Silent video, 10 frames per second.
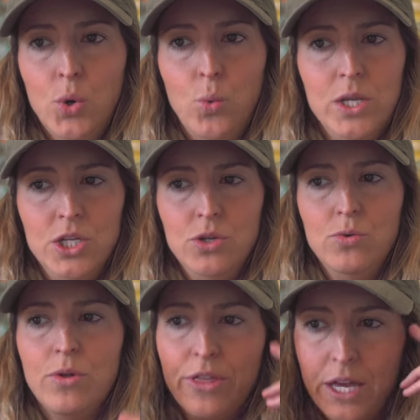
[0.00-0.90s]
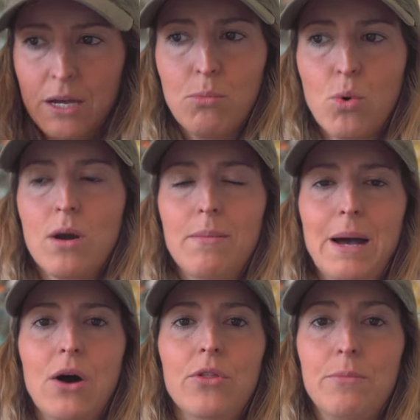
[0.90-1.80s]
when you think more
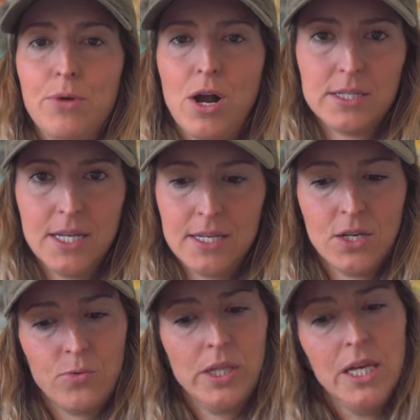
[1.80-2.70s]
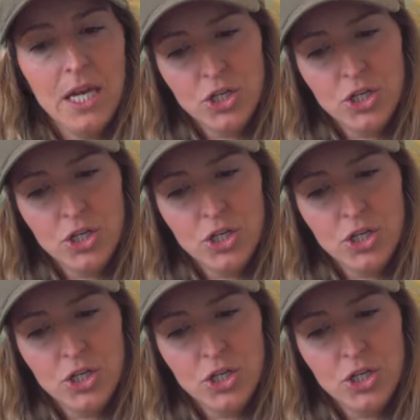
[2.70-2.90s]
about the process and really